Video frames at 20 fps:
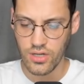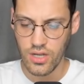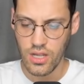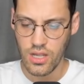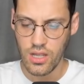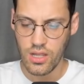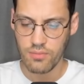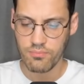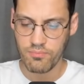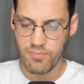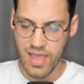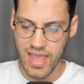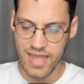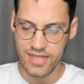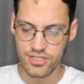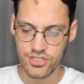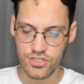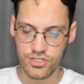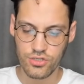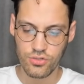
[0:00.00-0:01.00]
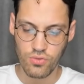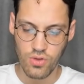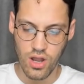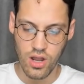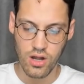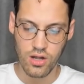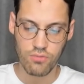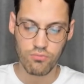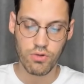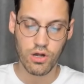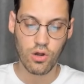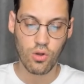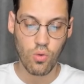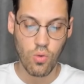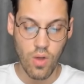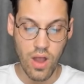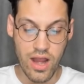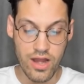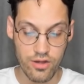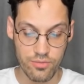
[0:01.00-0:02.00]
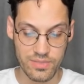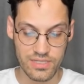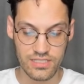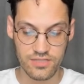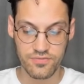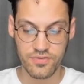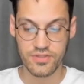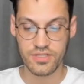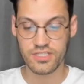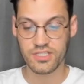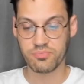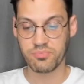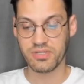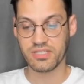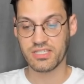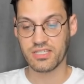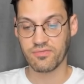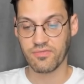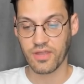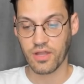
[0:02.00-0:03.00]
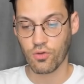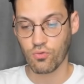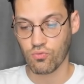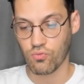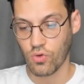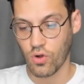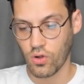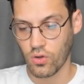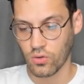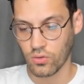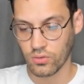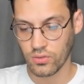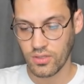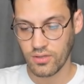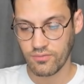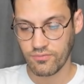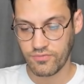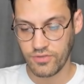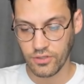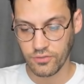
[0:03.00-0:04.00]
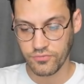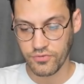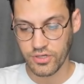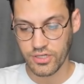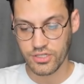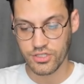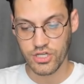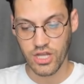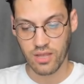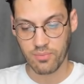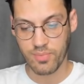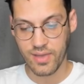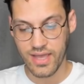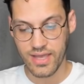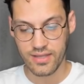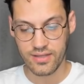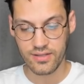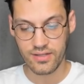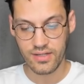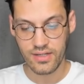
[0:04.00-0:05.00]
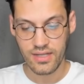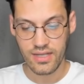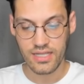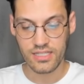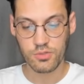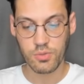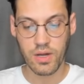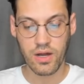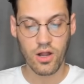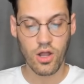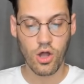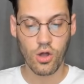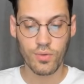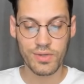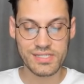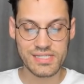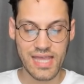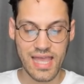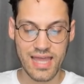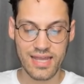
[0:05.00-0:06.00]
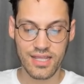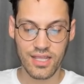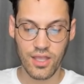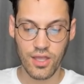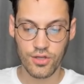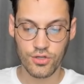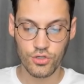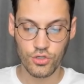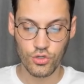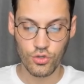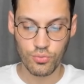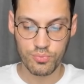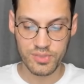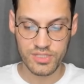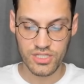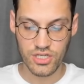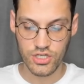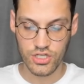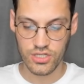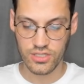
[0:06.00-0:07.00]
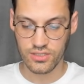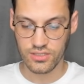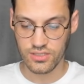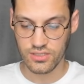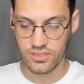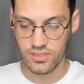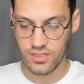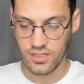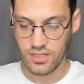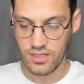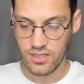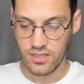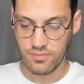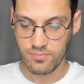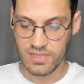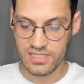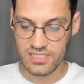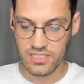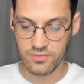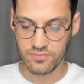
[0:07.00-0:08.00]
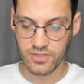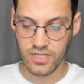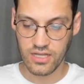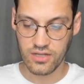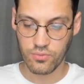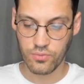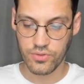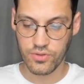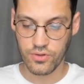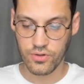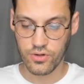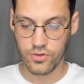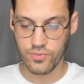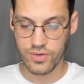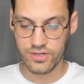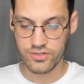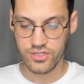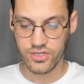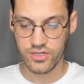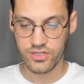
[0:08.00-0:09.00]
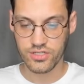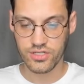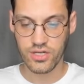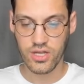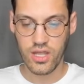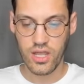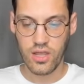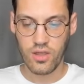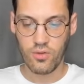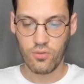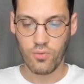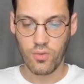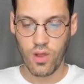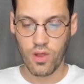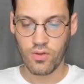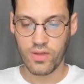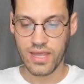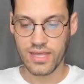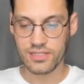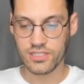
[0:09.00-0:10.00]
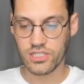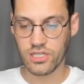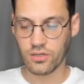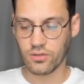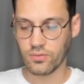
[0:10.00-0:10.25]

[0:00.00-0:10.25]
matched to our requirements for this specific role. Feel free to check back as we are always adding new positions. Best of luck with your career search. Okay, so